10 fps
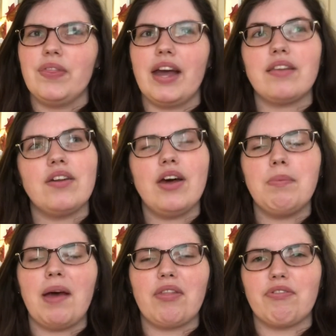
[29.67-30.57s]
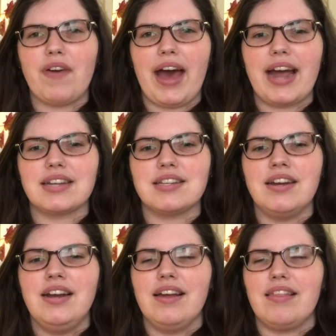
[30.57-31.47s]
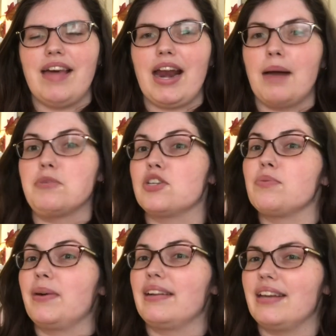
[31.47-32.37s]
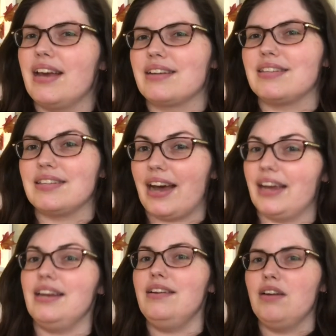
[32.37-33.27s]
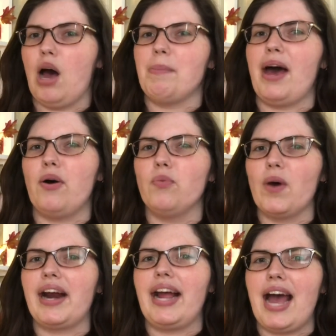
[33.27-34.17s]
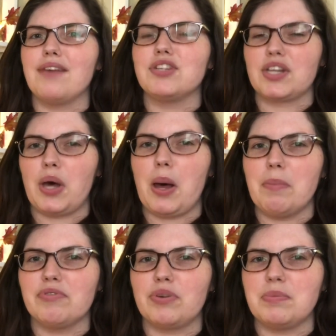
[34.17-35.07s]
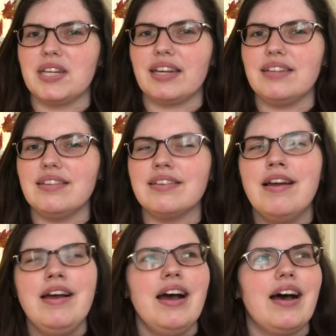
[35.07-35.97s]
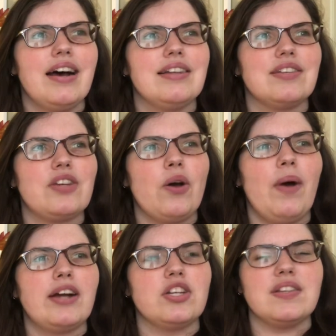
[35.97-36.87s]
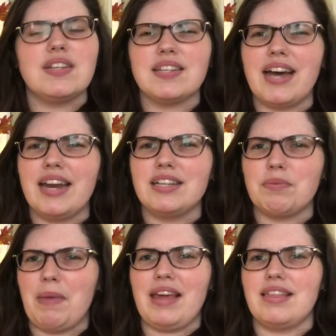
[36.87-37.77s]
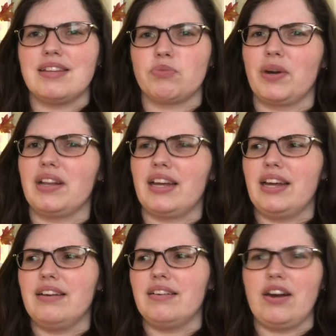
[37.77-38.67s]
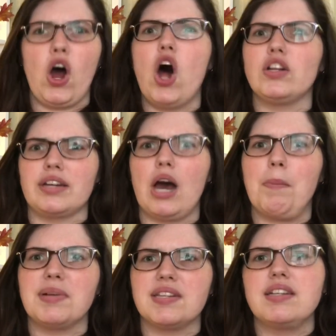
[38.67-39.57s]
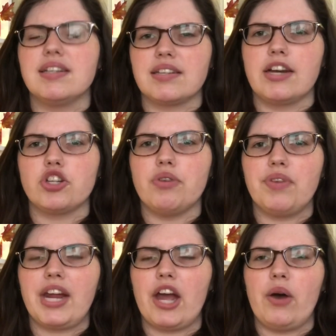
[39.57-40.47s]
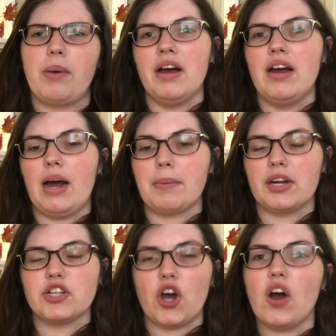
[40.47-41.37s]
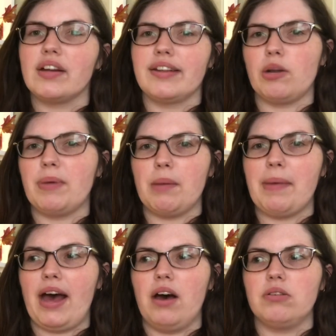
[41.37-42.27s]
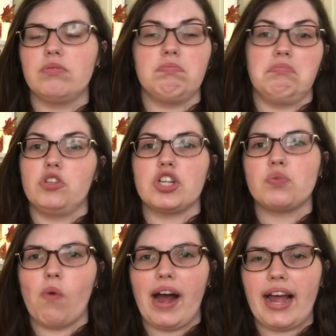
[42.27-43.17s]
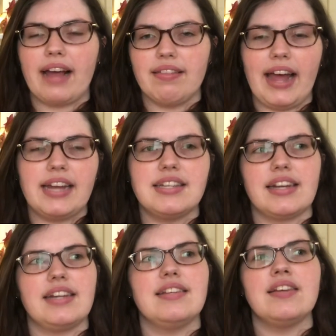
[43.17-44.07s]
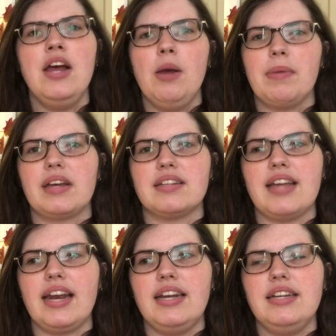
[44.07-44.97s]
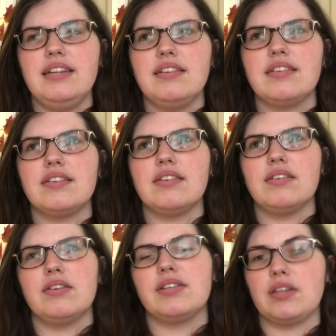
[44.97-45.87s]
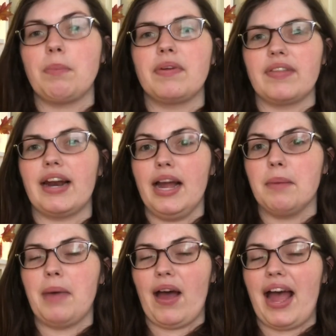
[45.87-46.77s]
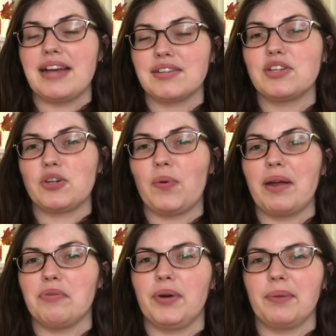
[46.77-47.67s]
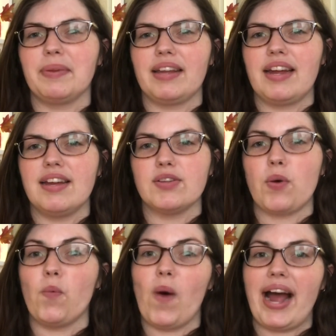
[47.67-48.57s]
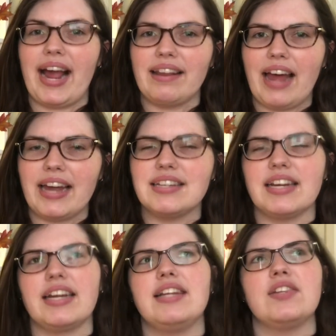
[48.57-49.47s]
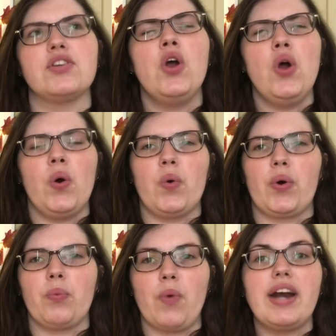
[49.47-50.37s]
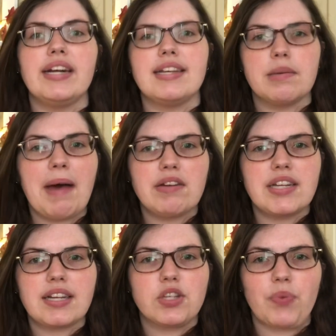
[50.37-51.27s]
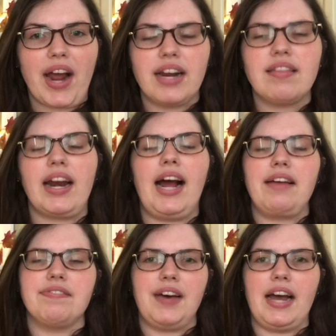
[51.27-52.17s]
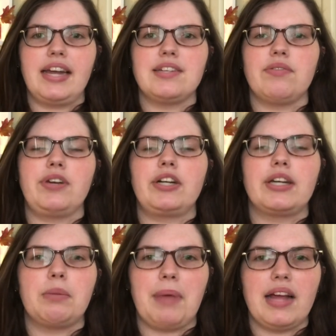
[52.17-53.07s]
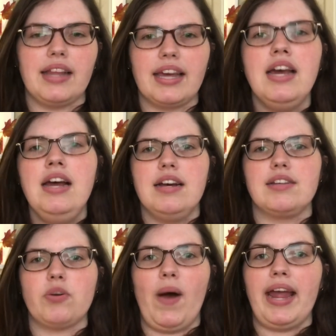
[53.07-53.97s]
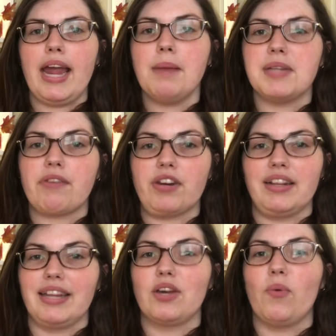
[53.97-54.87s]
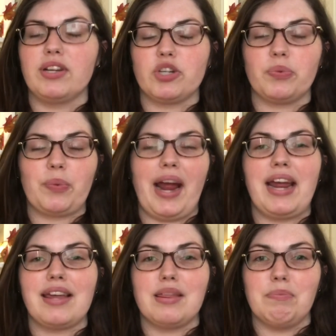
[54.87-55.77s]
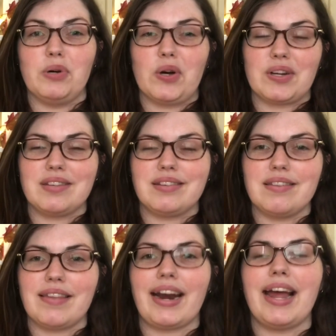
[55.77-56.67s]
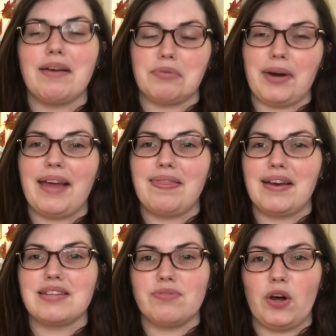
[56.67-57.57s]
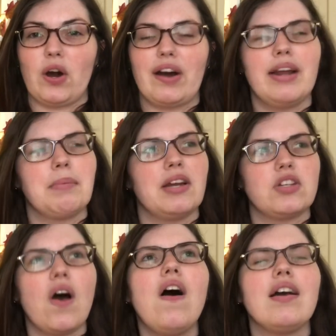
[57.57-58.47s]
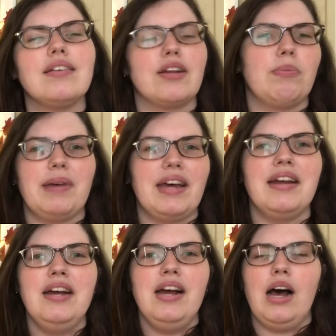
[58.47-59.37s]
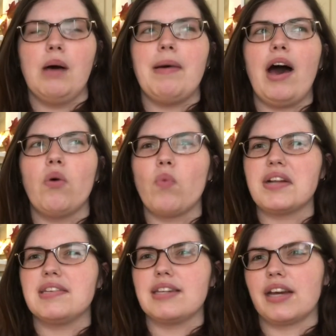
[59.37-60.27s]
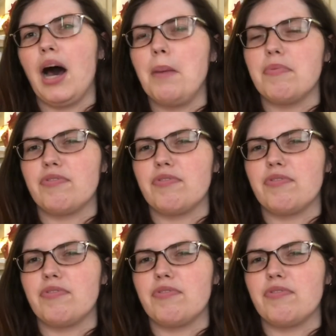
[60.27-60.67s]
I thought about the fact that I'm just really excited about what I have to come from Dickens. And so I just decided to make this really an all-encompassing discussion video. I'm gonna talk a little bit about just why I like Dickens, because that is something that I am asked quite frequently, is why I like Dickens, or what it is about Dickens' writing that I find very compelling. So I am definitely going to rank the books that I have read thus far, and I'm going to talk a little bit about what's to come